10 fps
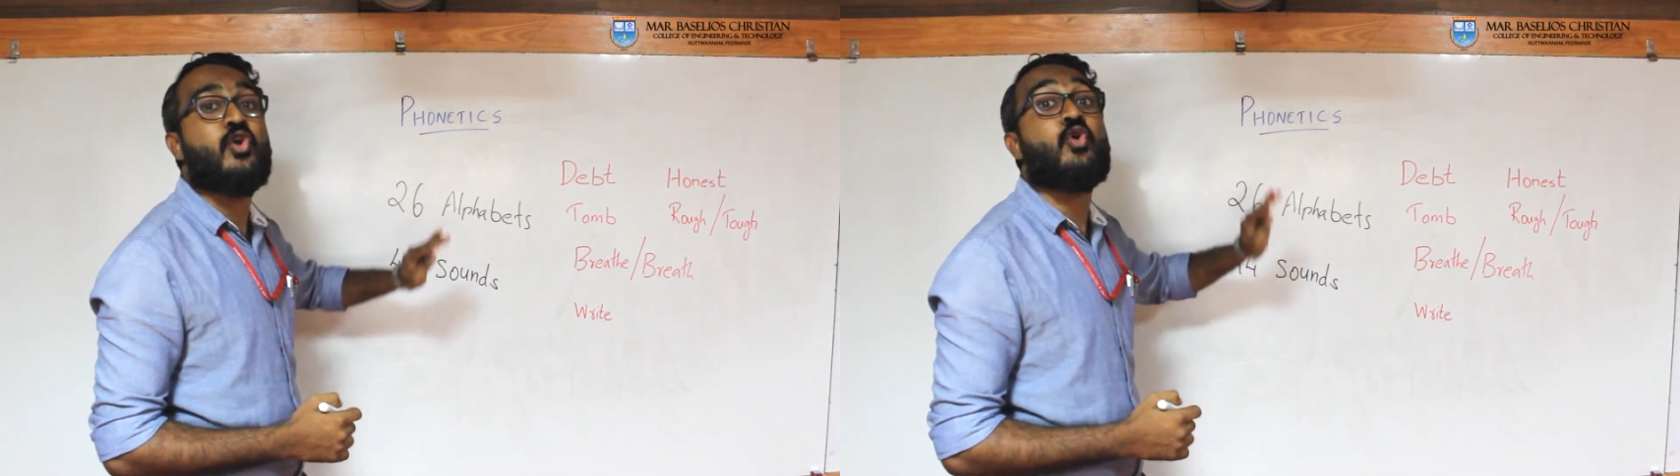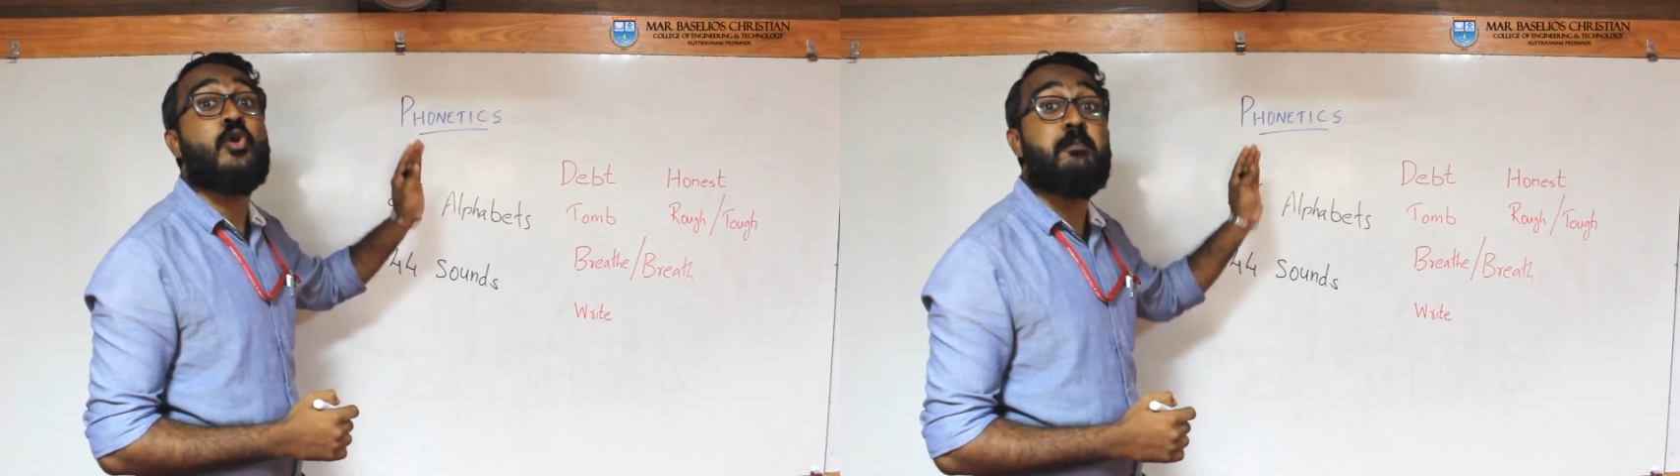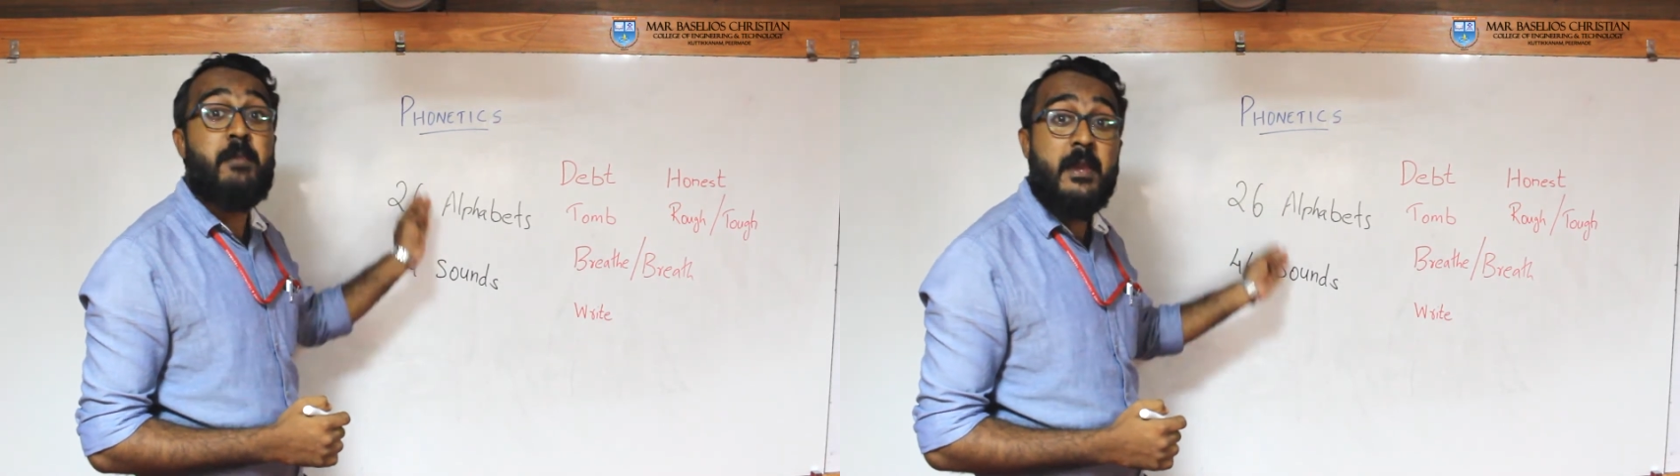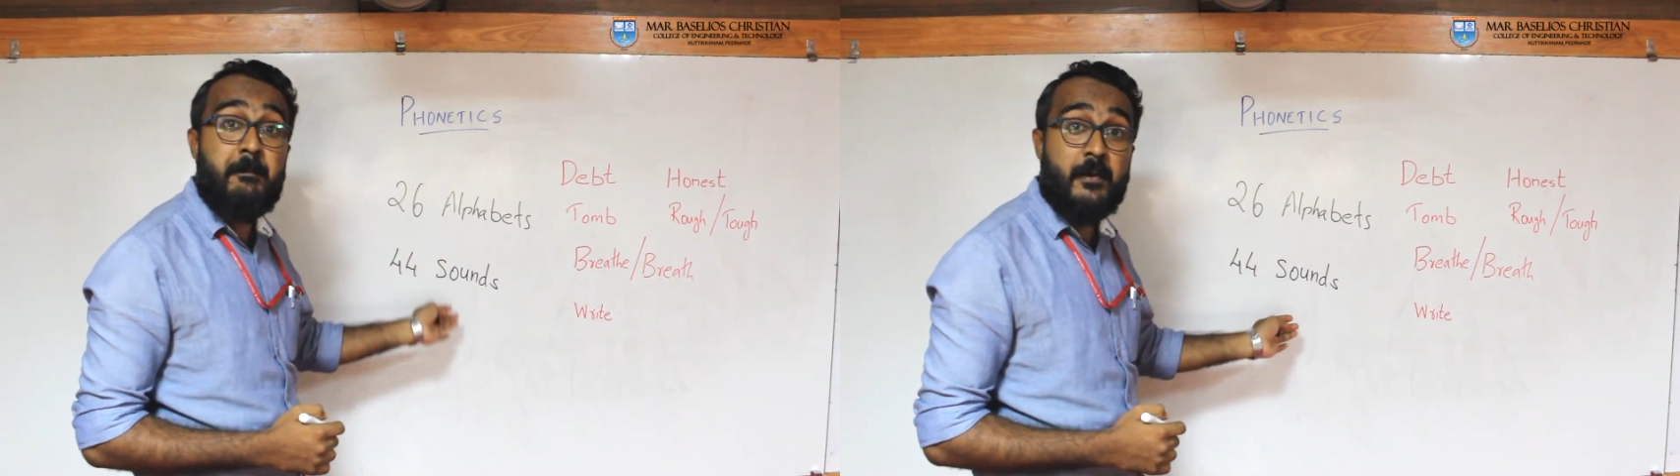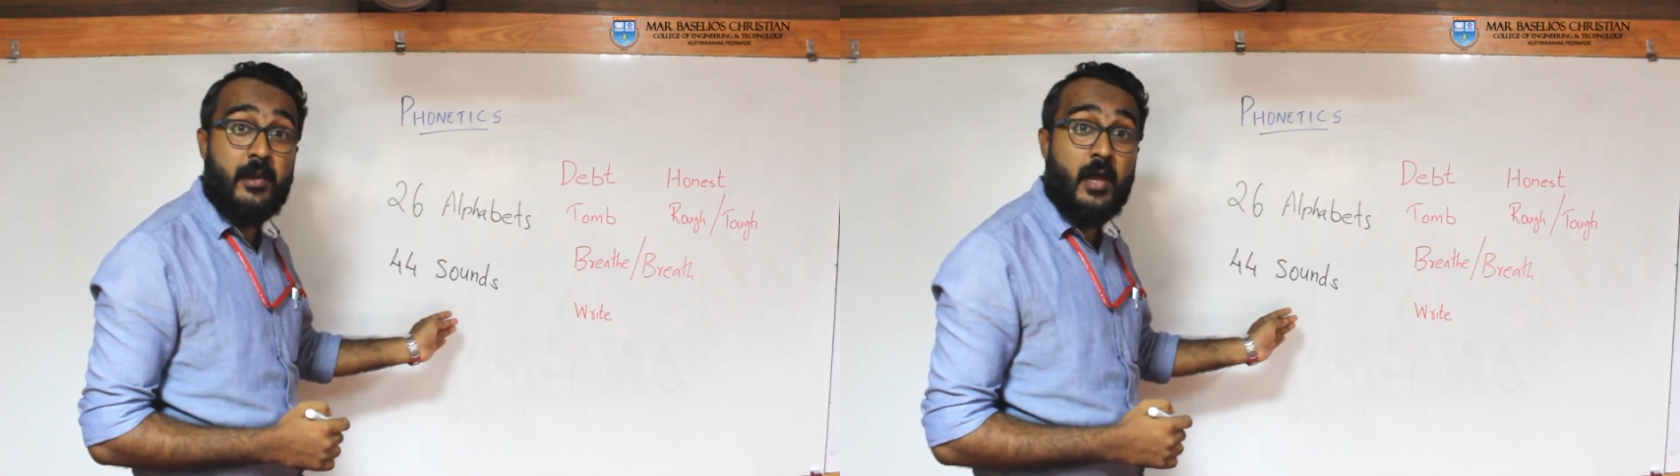could
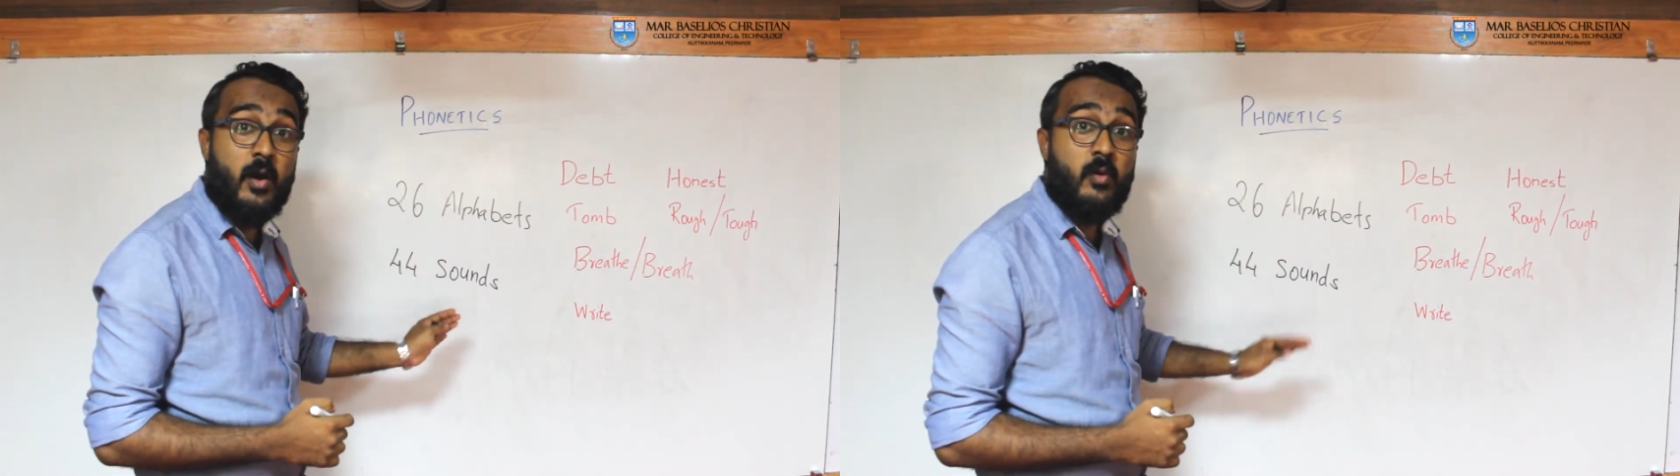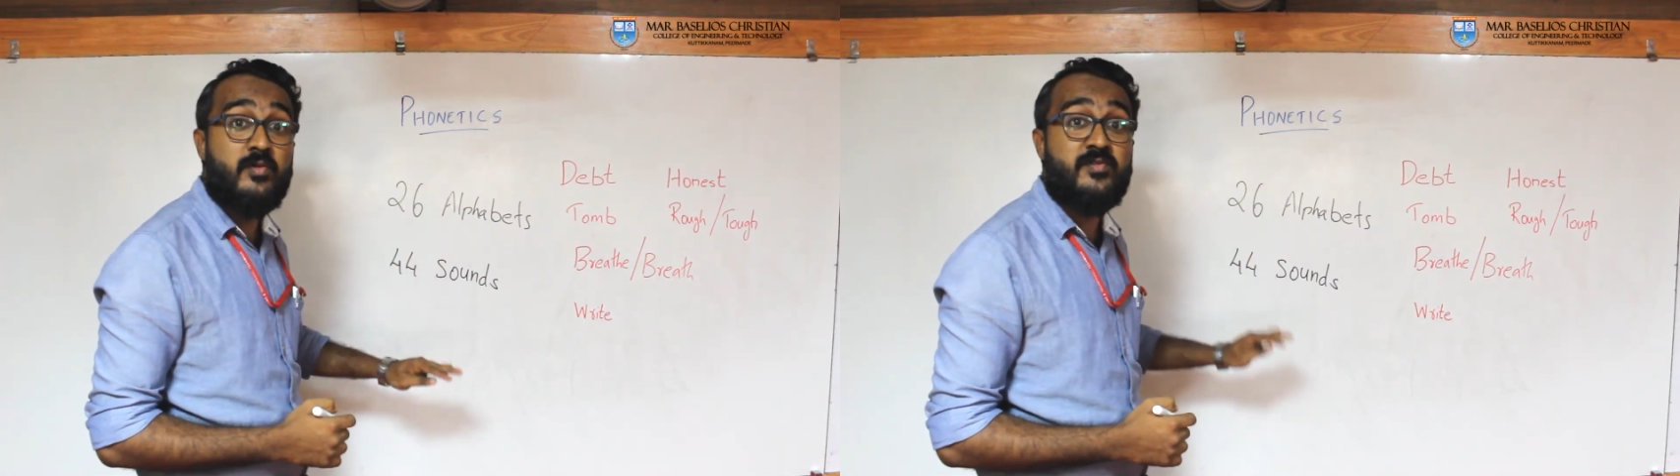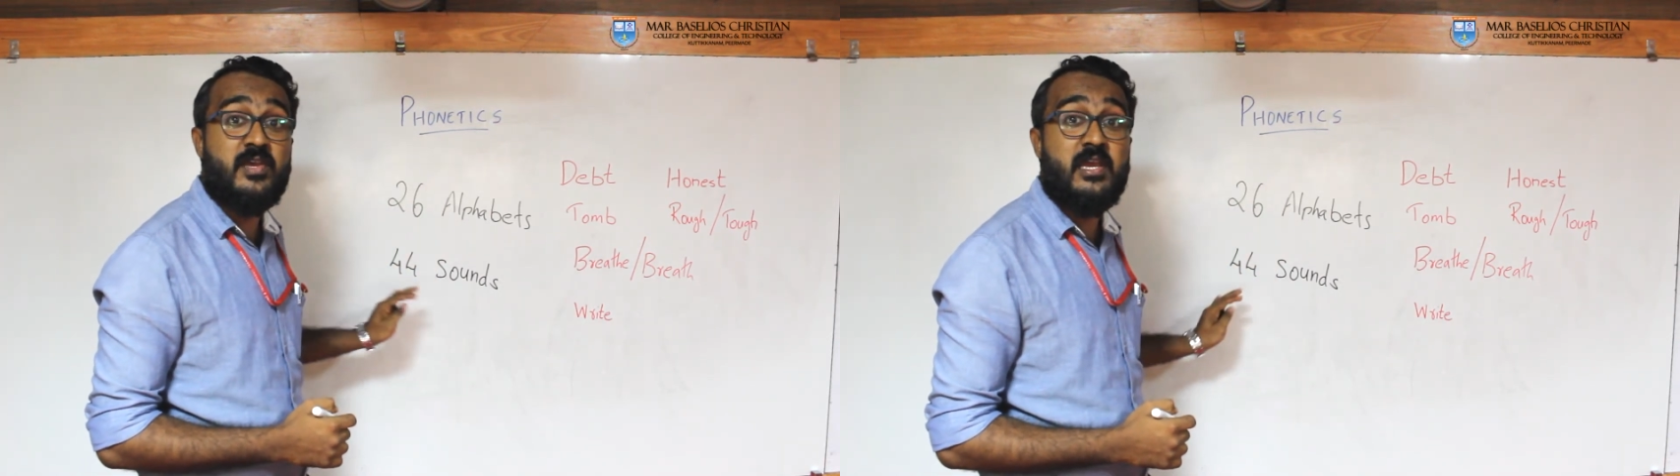be pronounced